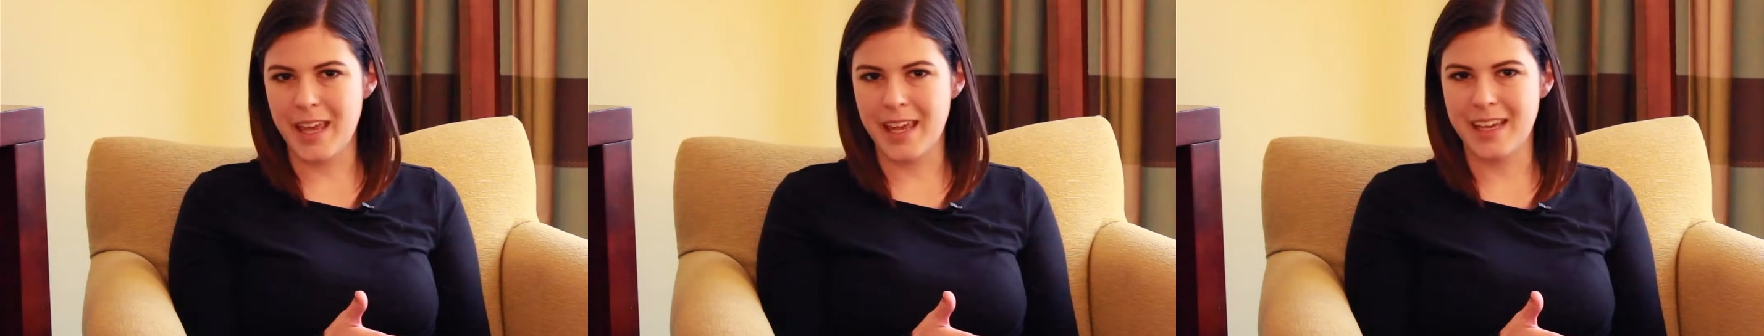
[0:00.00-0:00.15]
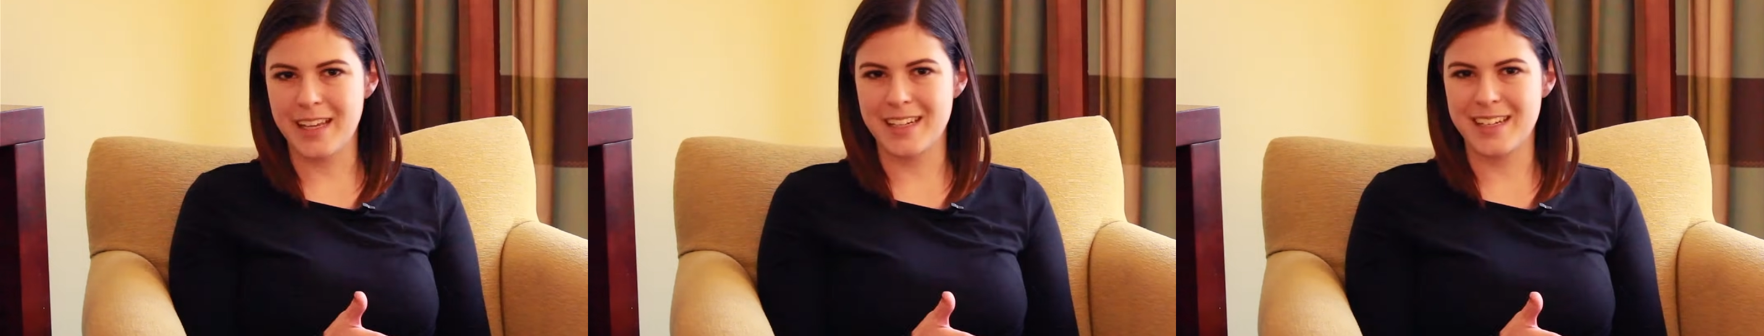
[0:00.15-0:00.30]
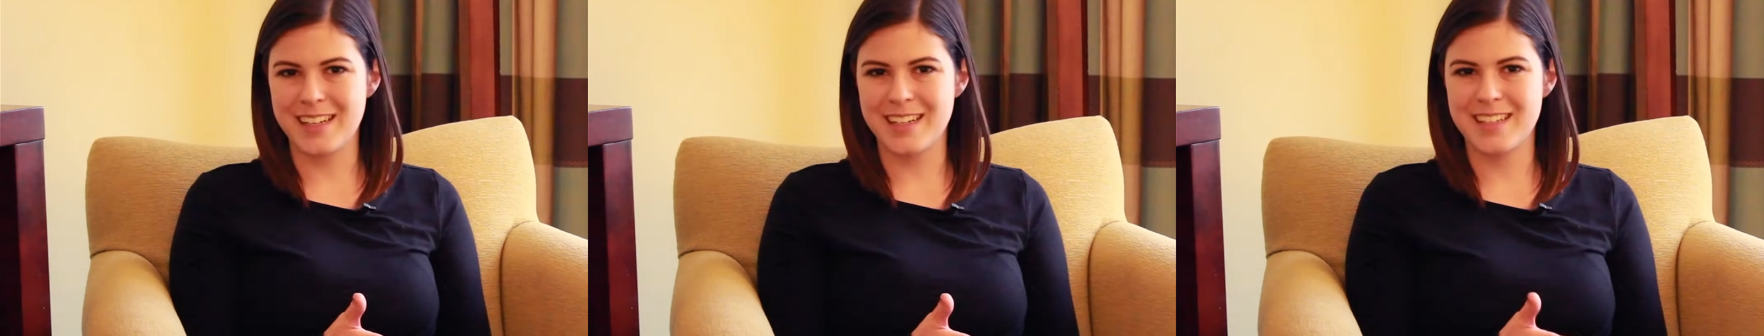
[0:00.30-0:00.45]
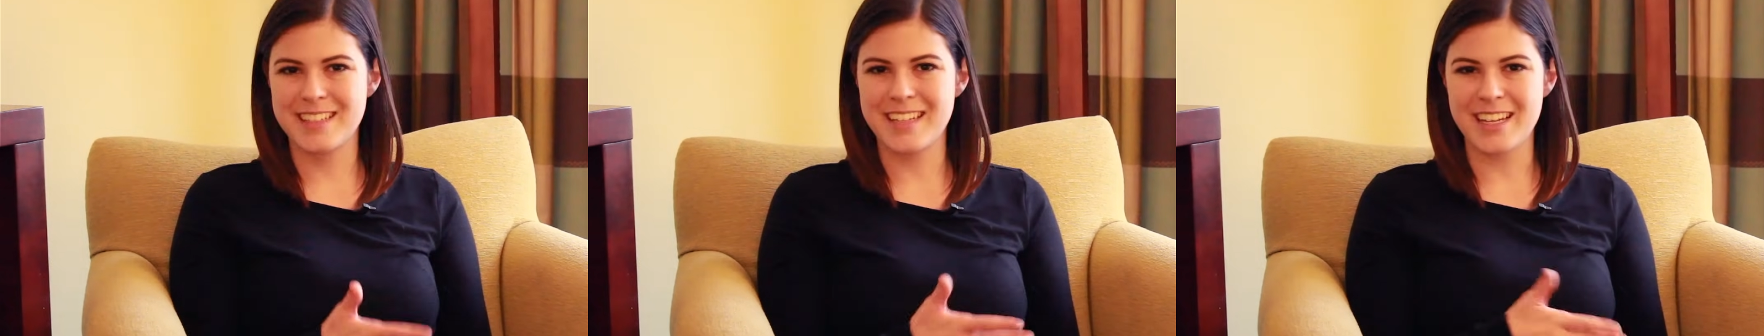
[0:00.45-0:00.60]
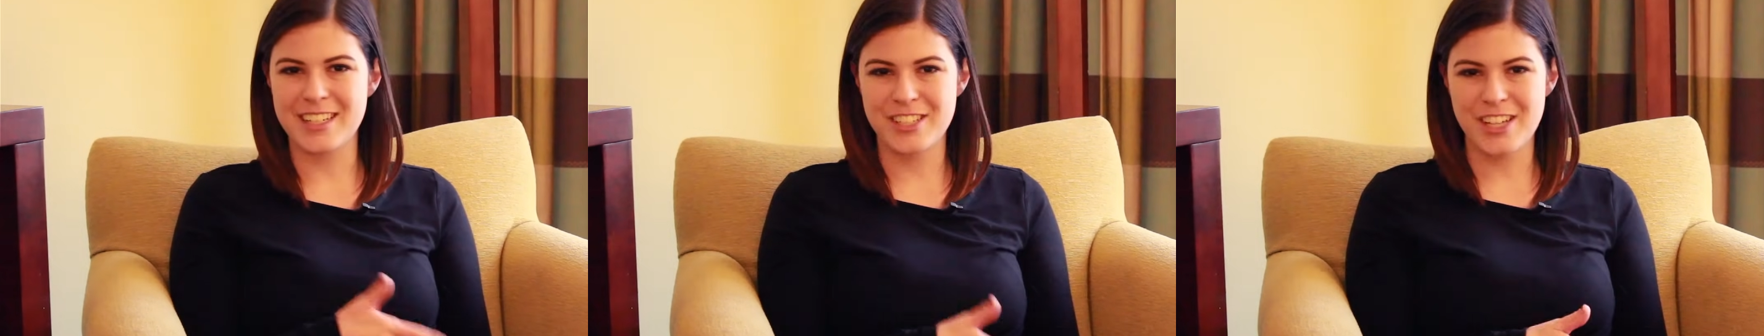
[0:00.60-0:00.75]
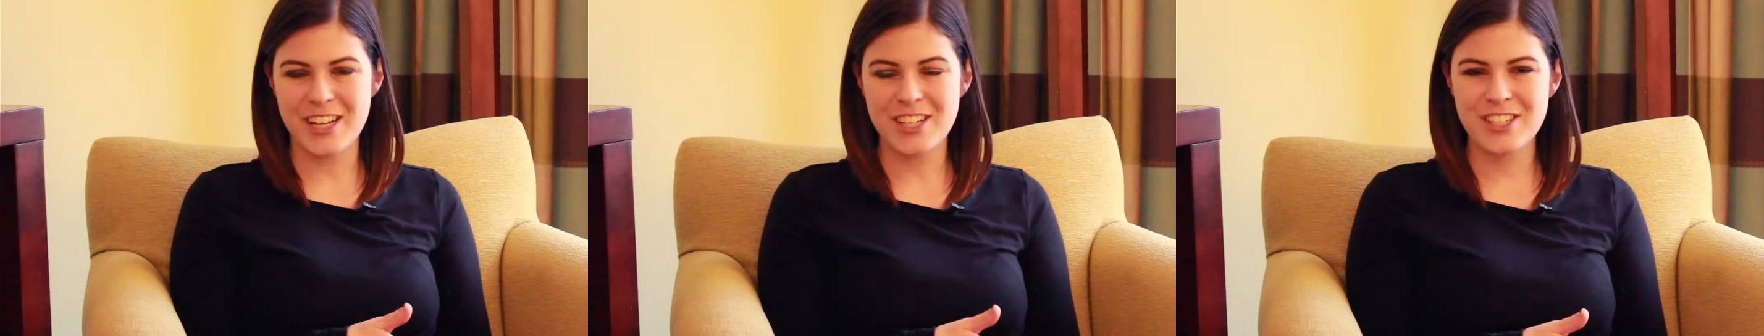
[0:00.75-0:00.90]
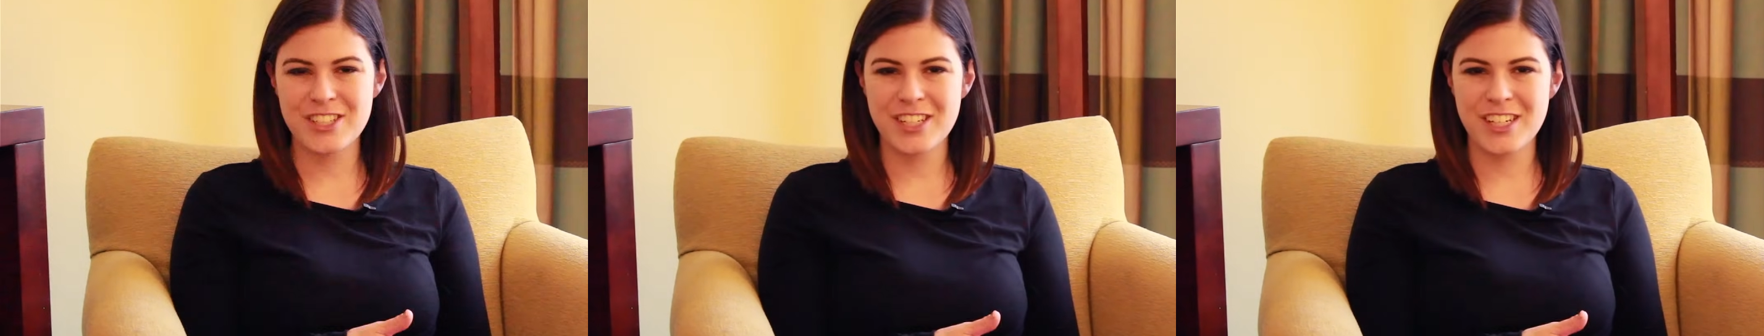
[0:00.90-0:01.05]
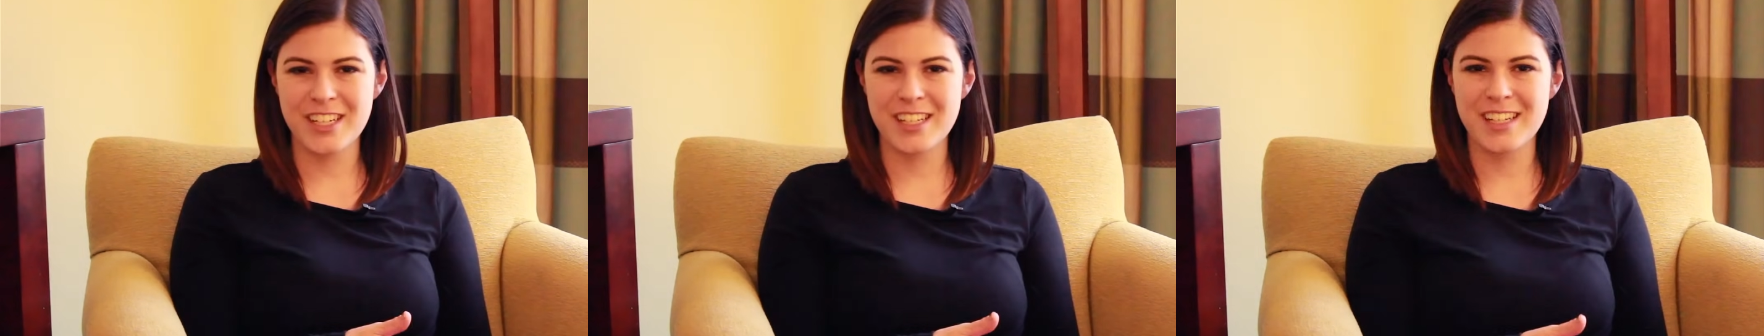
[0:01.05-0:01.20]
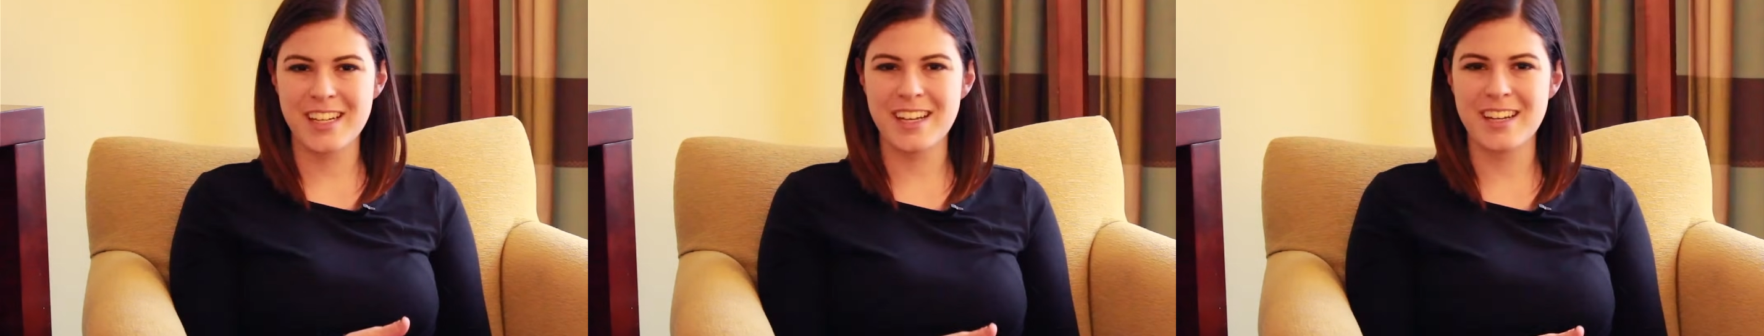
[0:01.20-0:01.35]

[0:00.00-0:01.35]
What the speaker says: in digestion,